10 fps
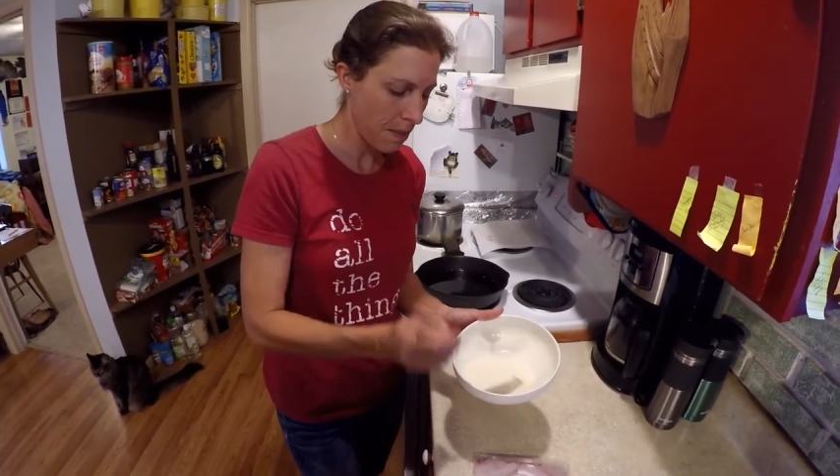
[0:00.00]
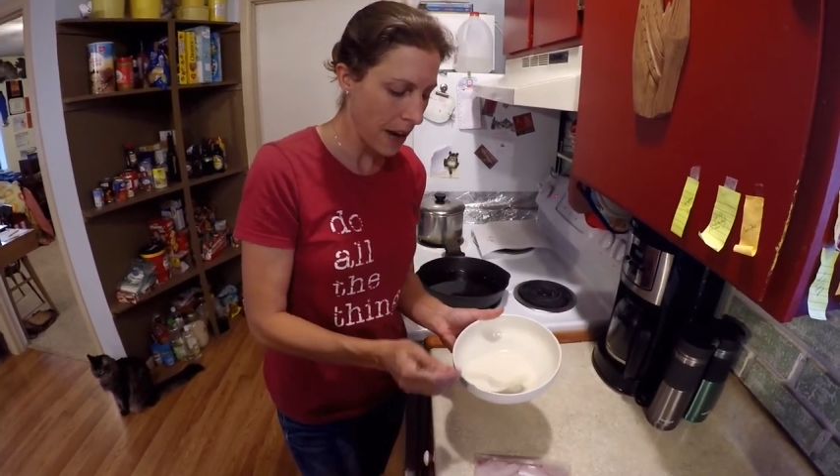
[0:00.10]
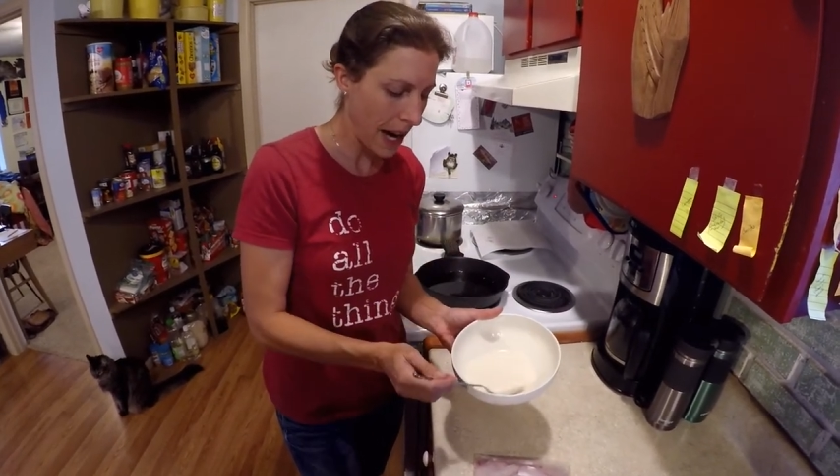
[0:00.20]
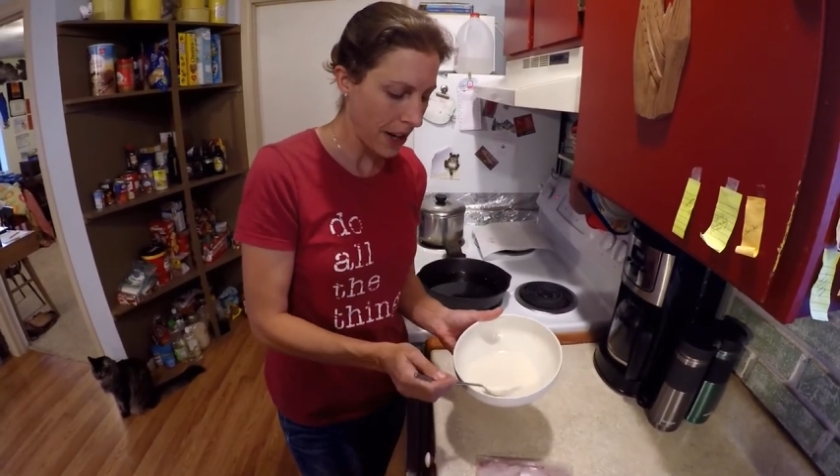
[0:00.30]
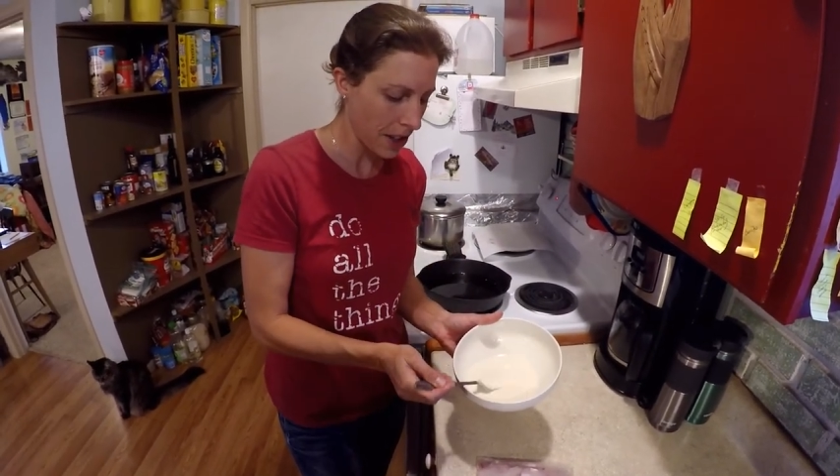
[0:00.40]

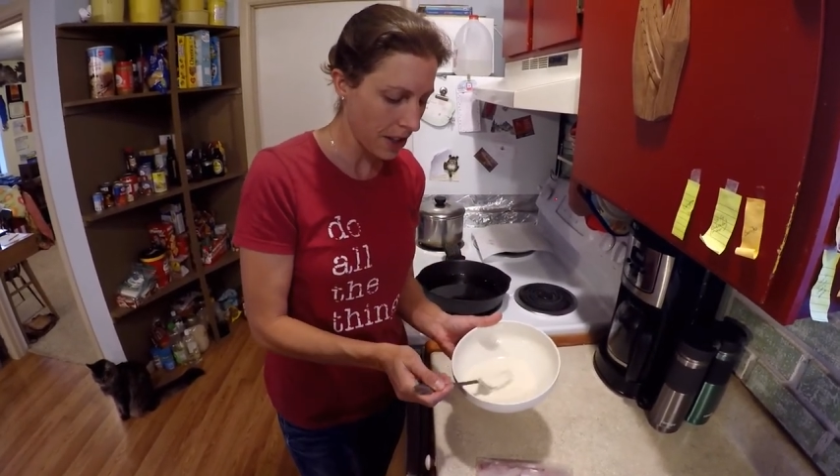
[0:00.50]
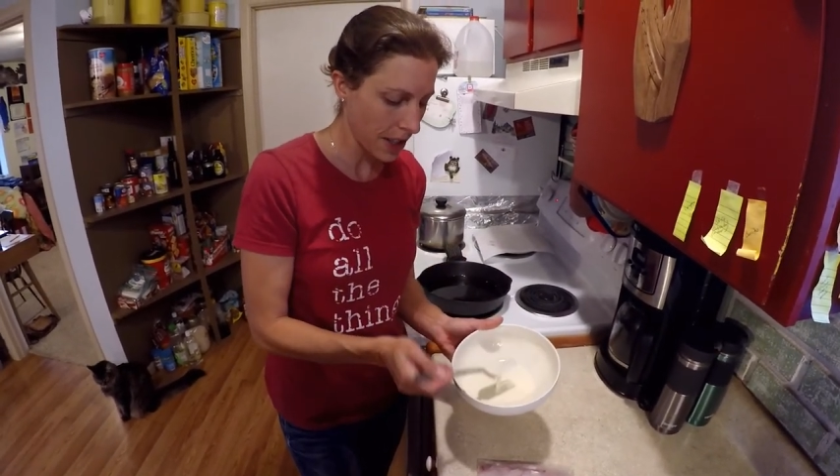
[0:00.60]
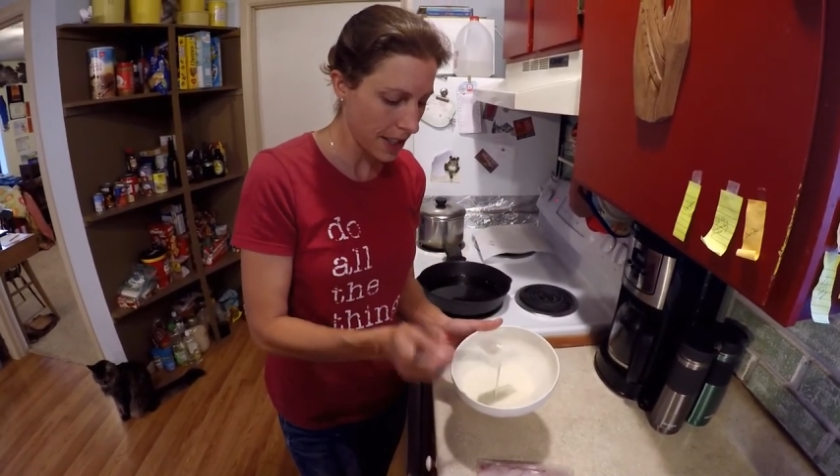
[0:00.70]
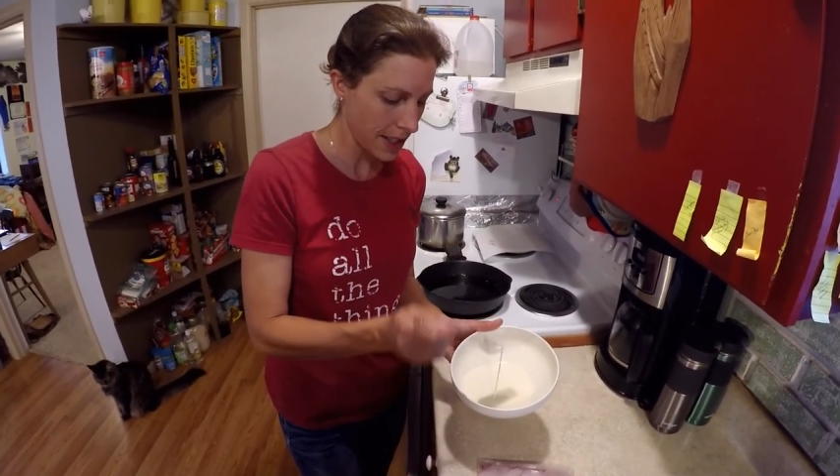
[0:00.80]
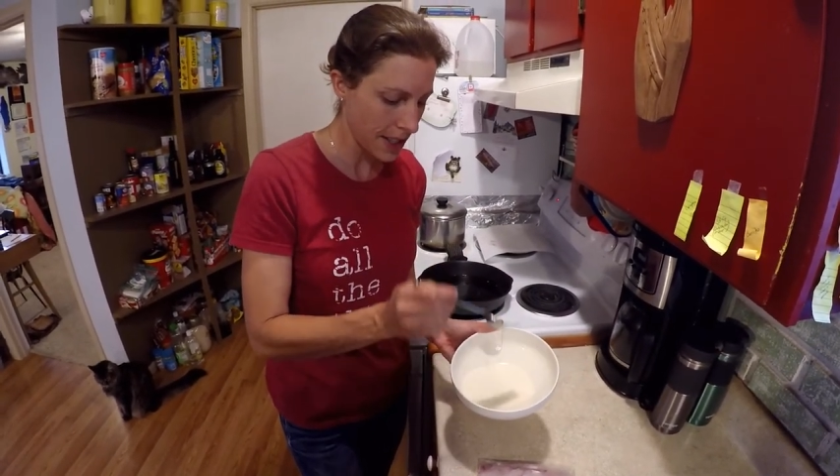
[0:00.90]
batter
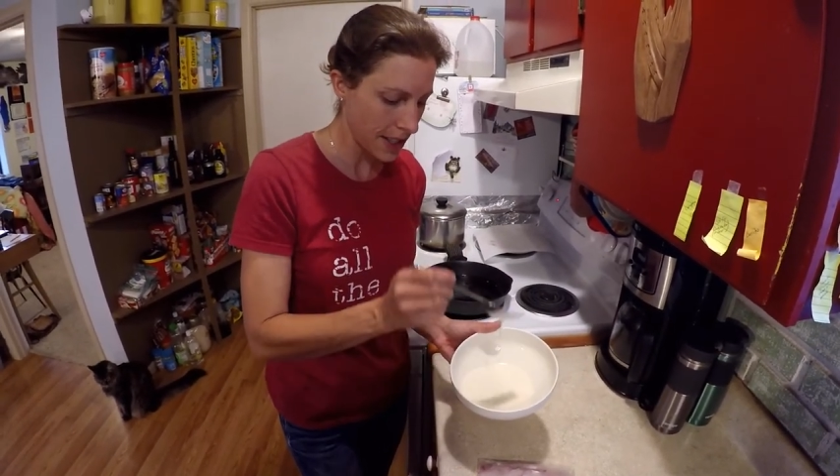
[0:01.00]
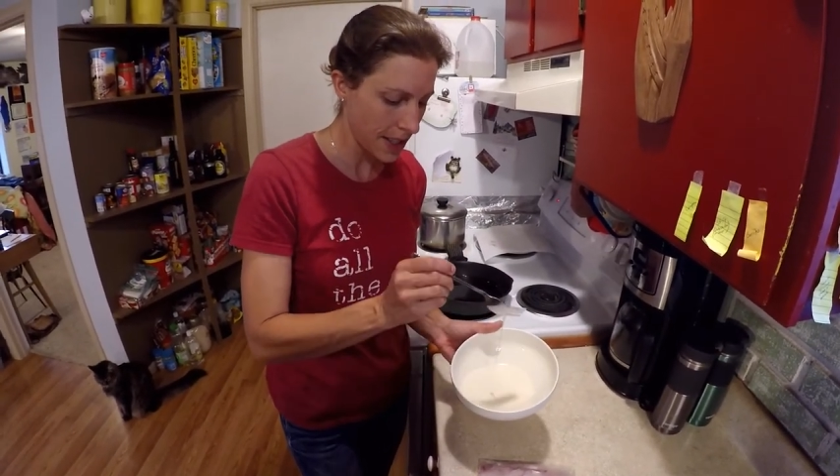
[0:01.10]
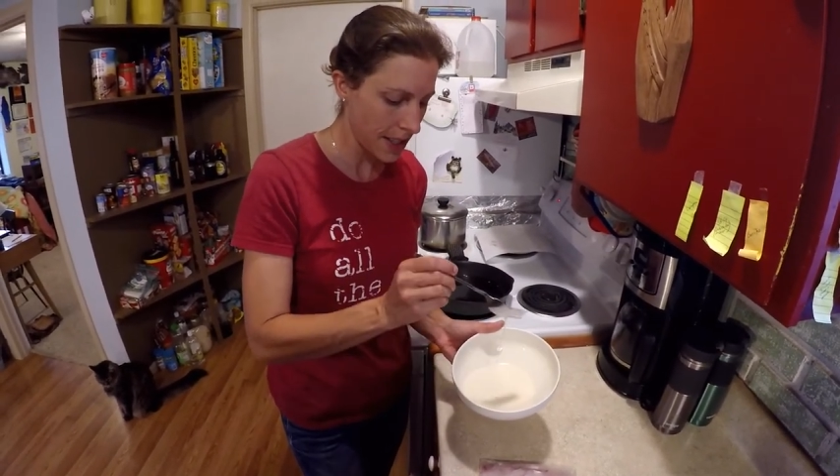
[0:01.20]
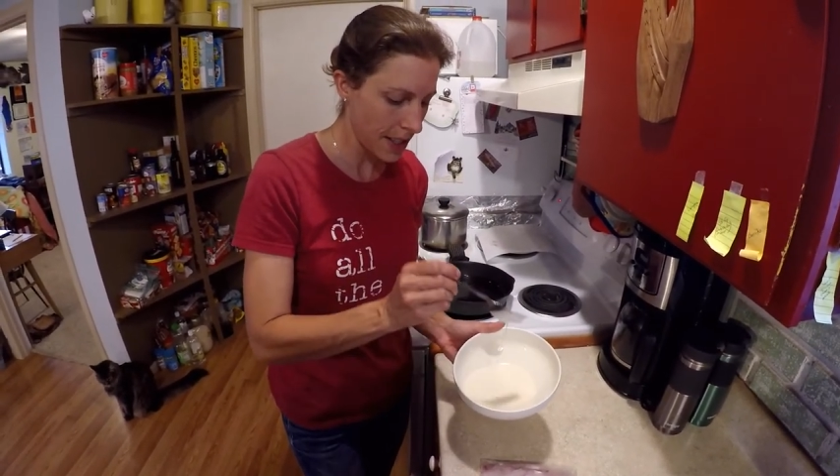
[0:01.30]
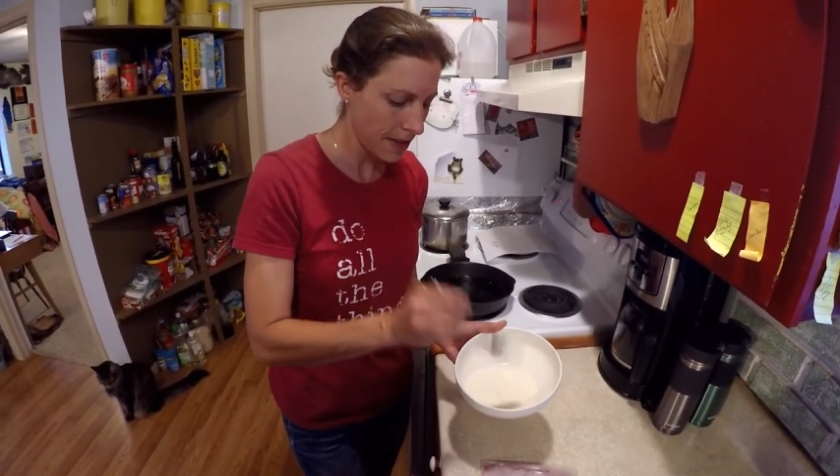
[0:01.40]

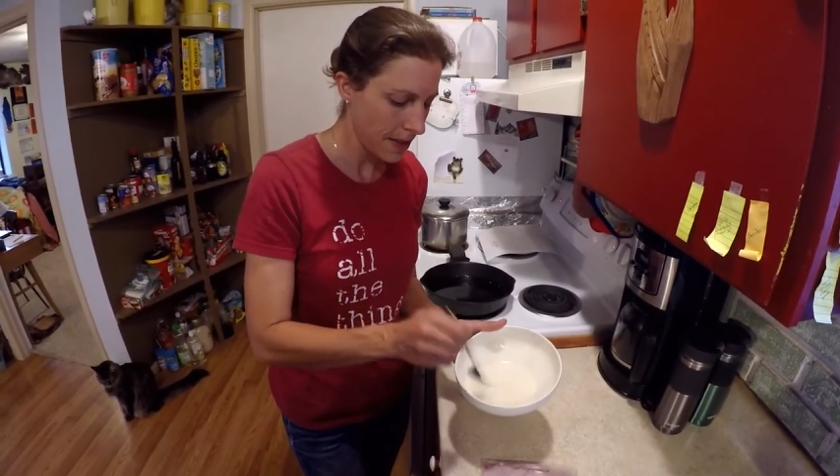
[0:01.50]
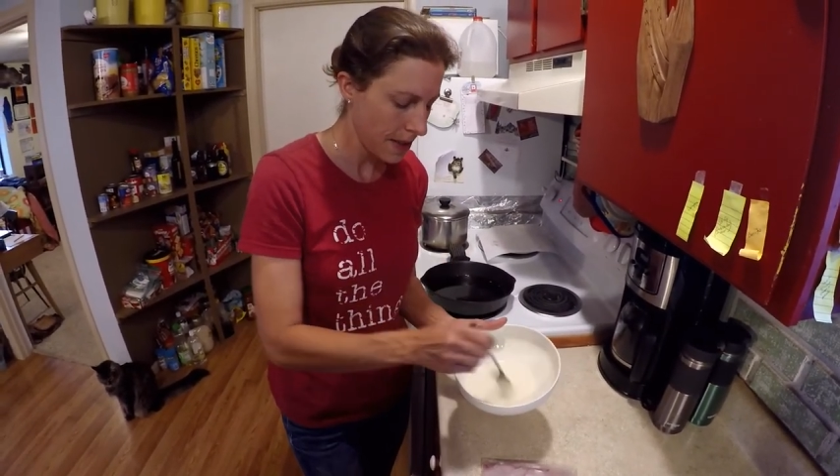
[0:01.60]
consistency.